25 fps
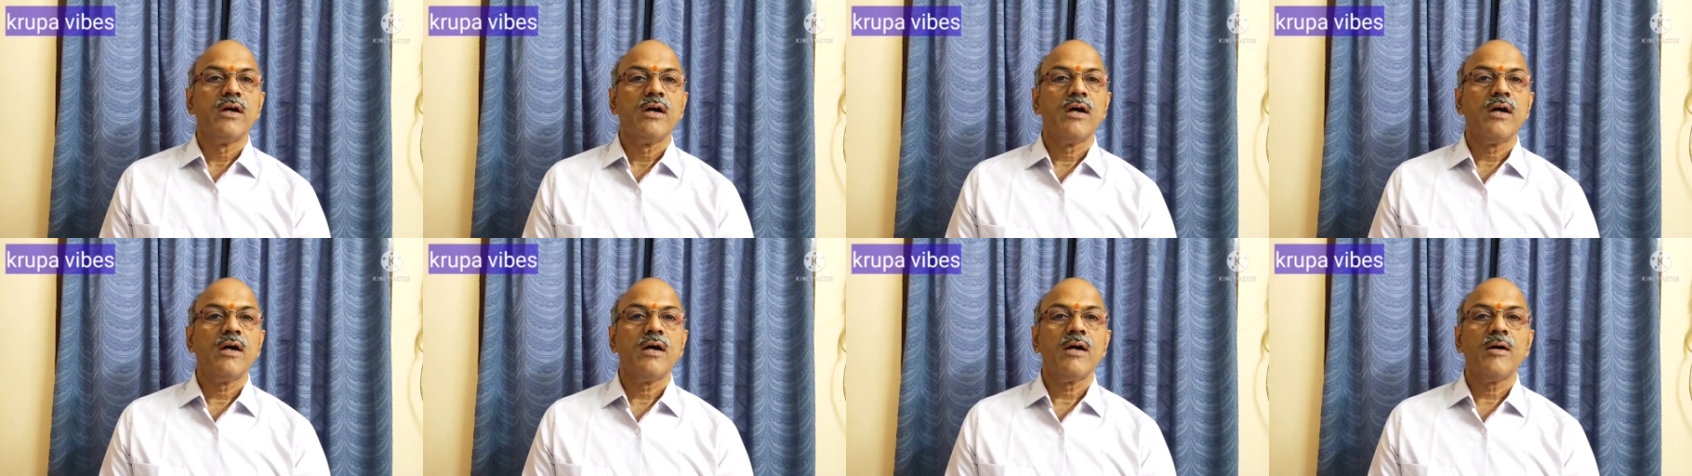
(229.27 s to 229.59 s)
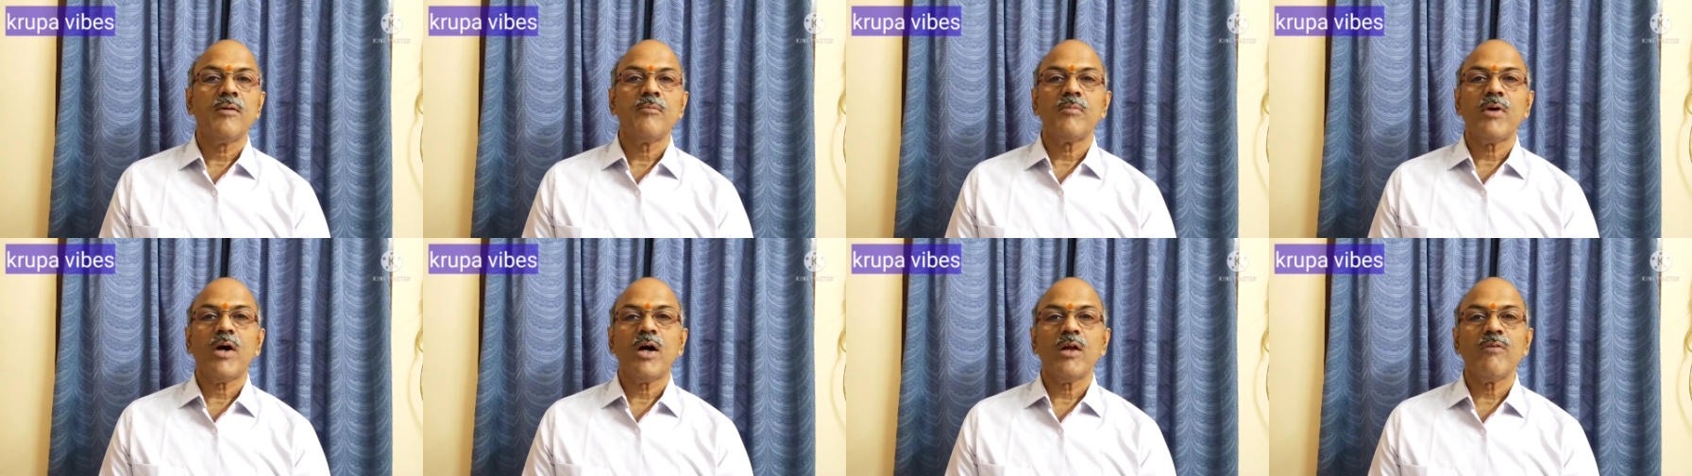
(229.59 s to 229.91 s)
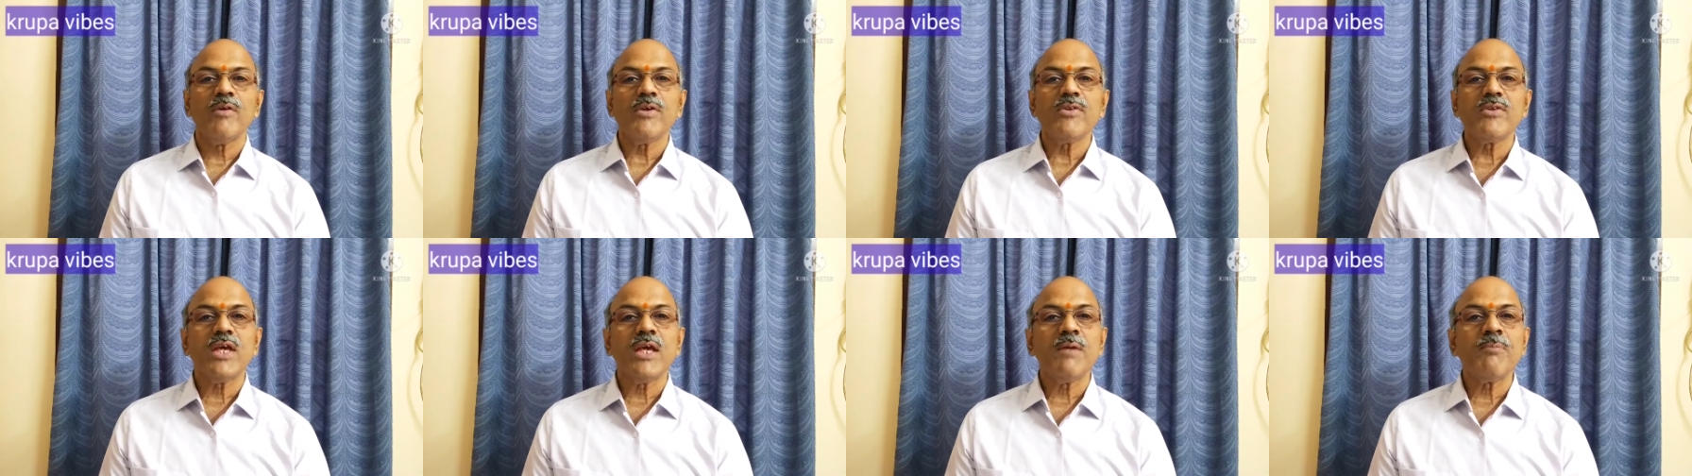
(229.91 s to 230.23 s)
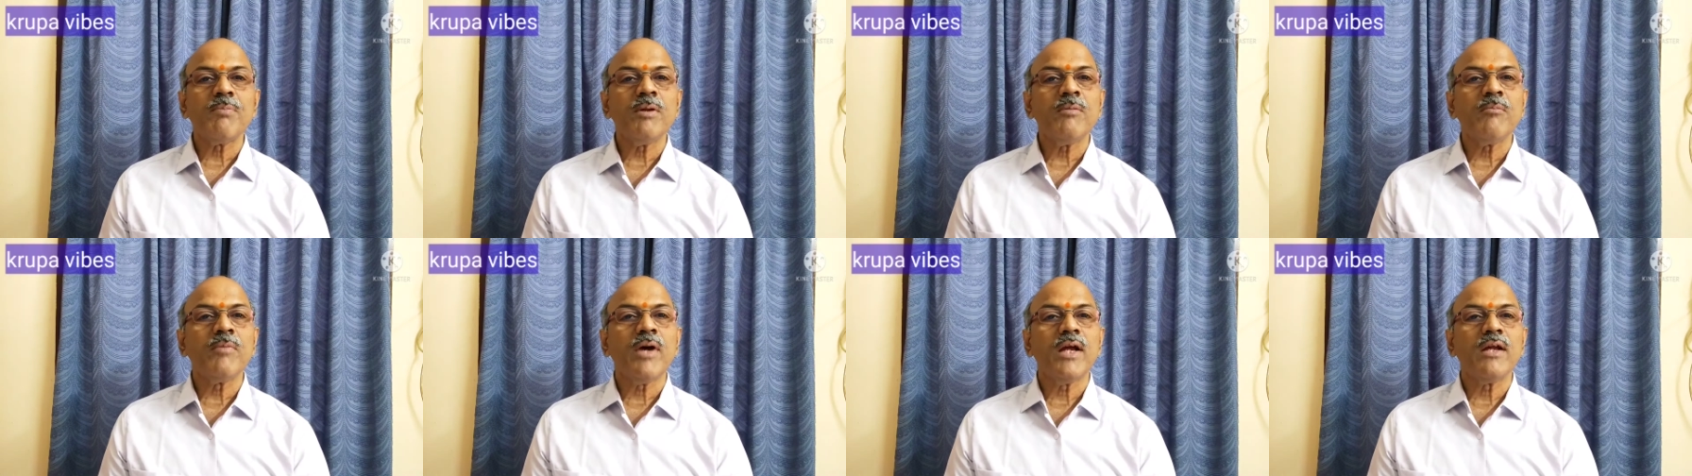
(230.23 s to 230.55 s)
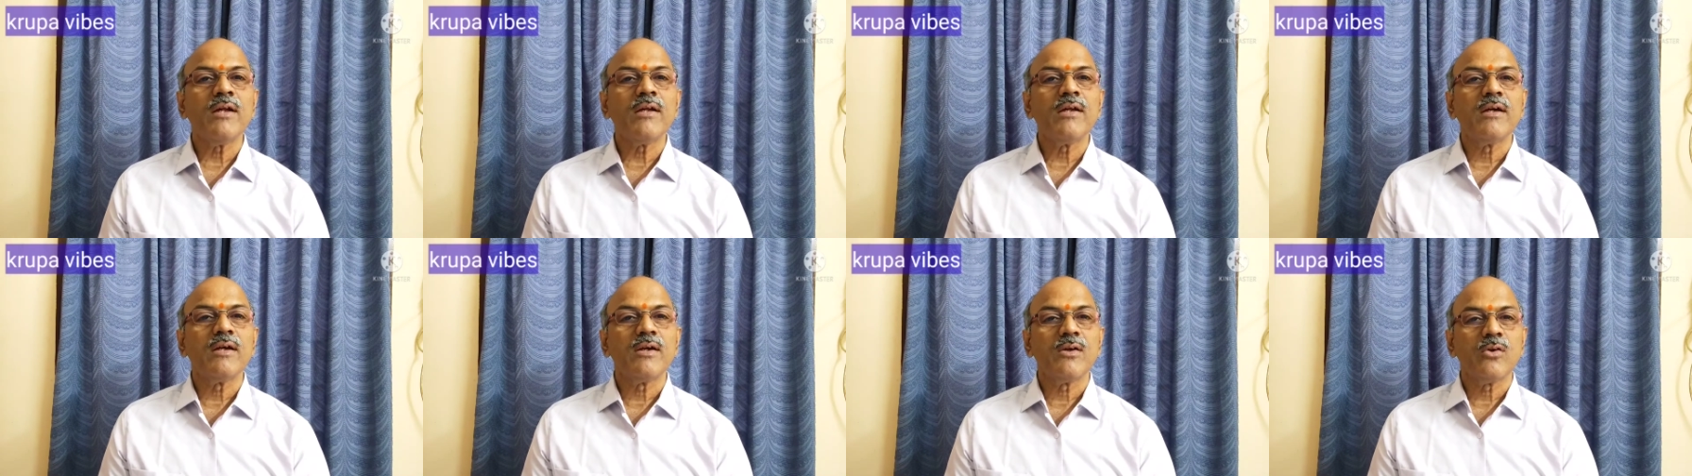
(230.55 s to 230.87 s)
Always keep in
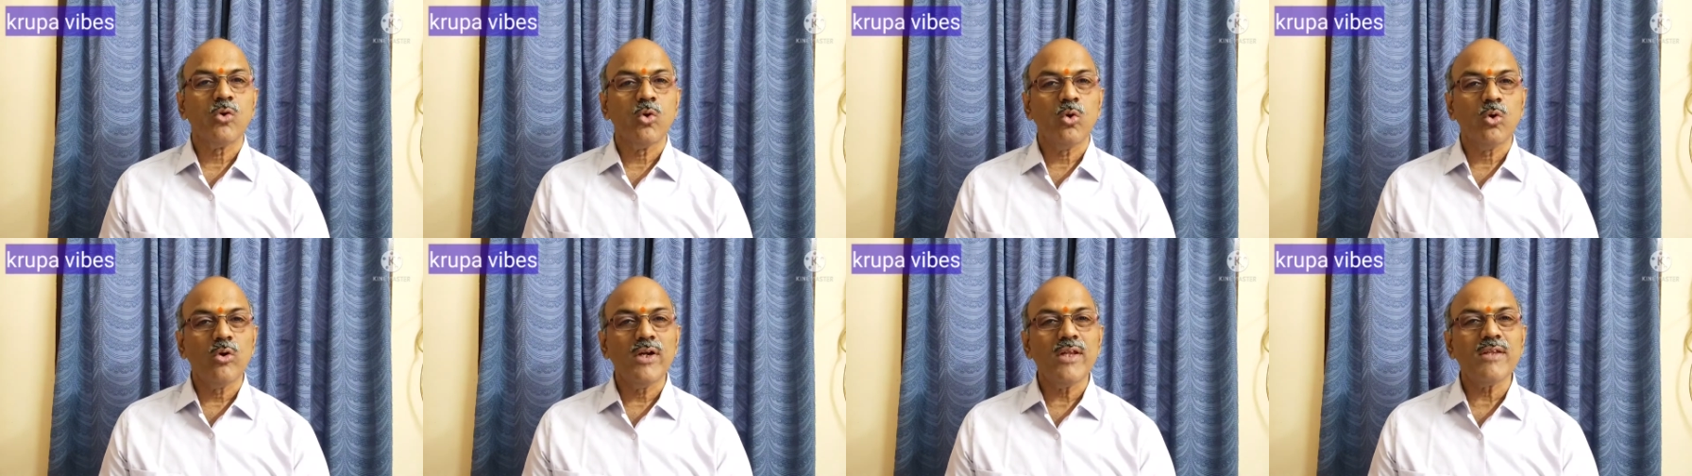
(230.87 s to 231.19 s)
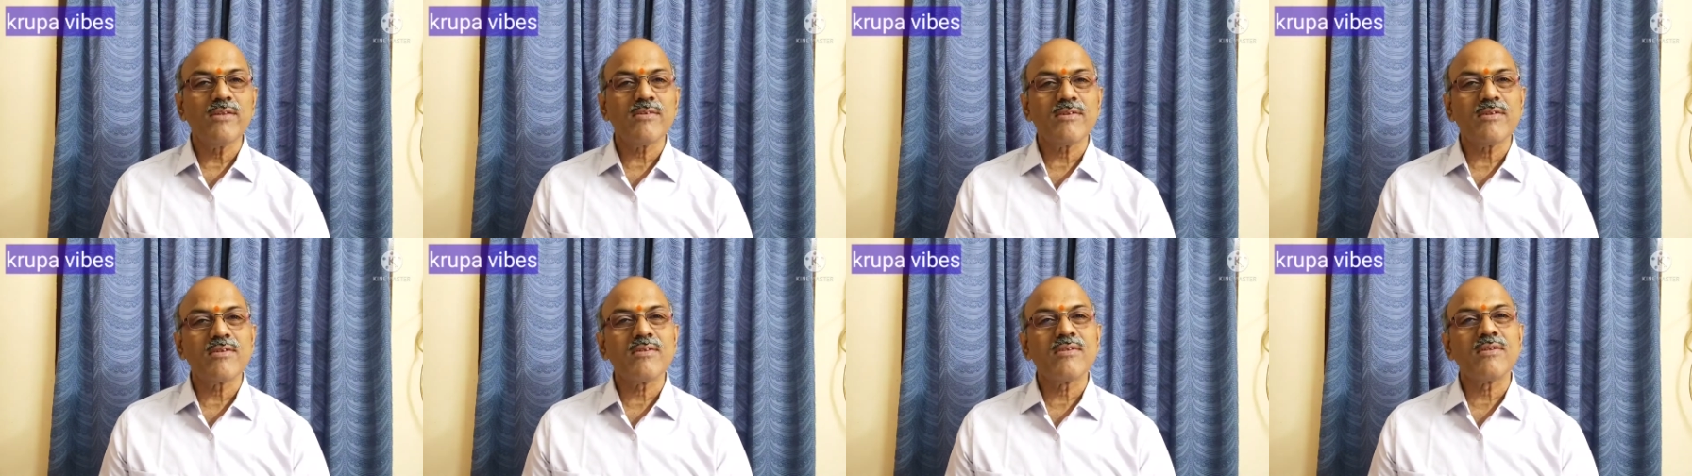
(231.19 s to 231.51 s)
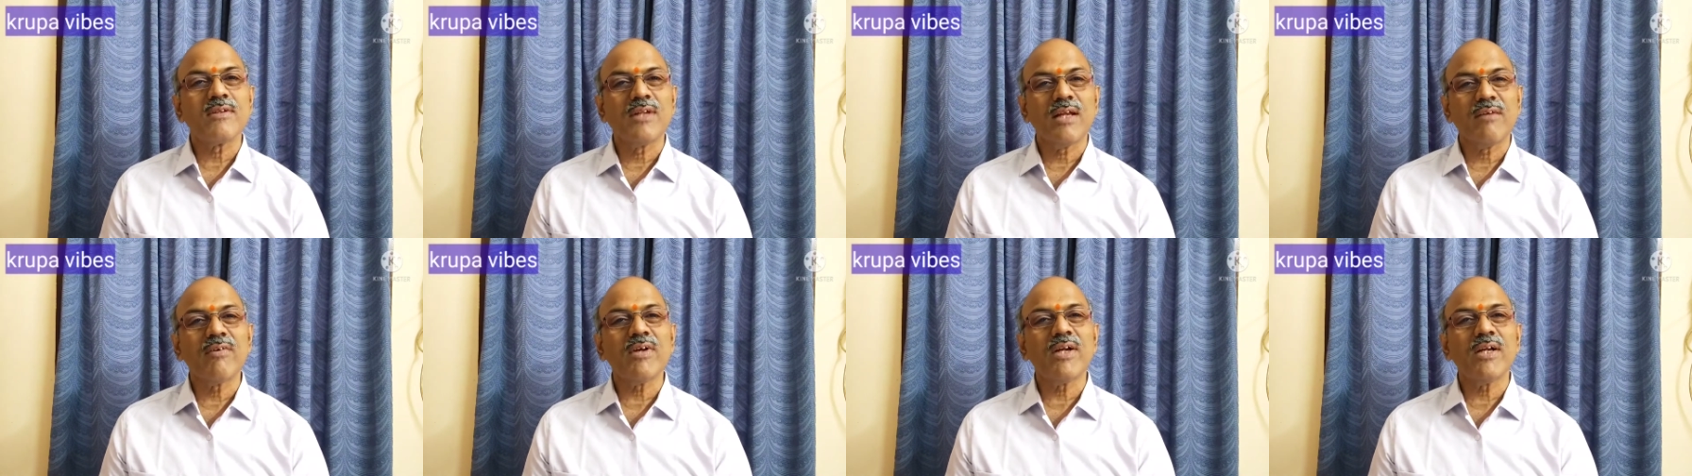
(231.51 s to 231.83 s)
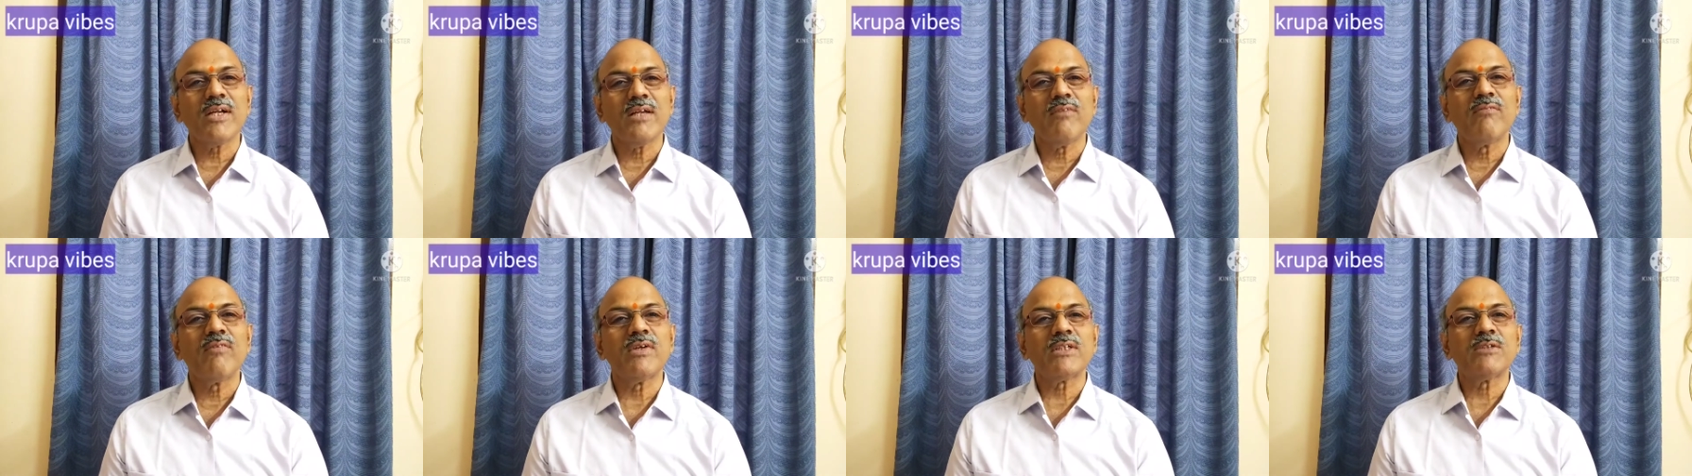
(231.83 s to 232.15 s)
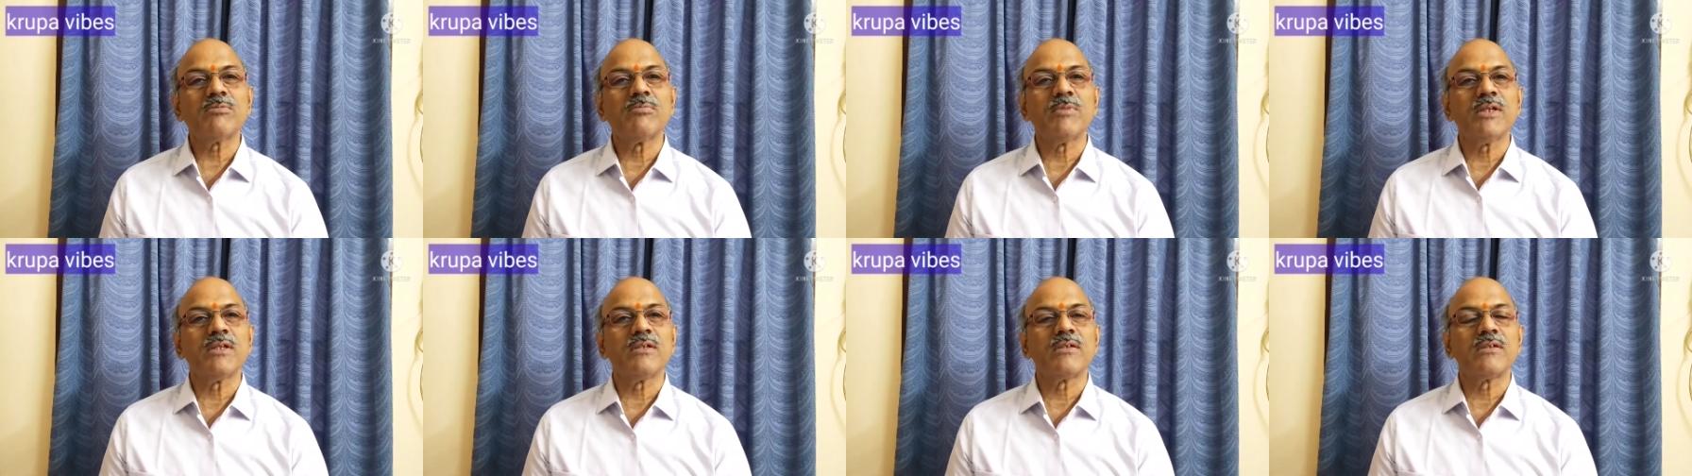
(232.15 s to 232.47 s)
mind, gold is never an
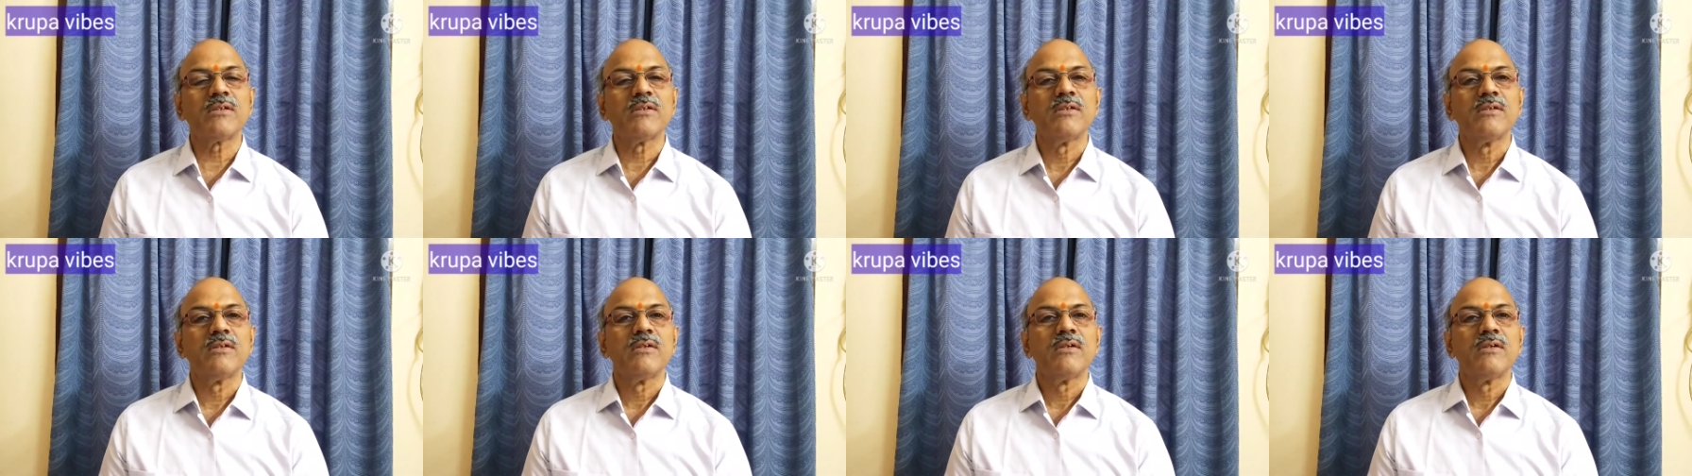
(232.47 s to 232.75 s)
investment.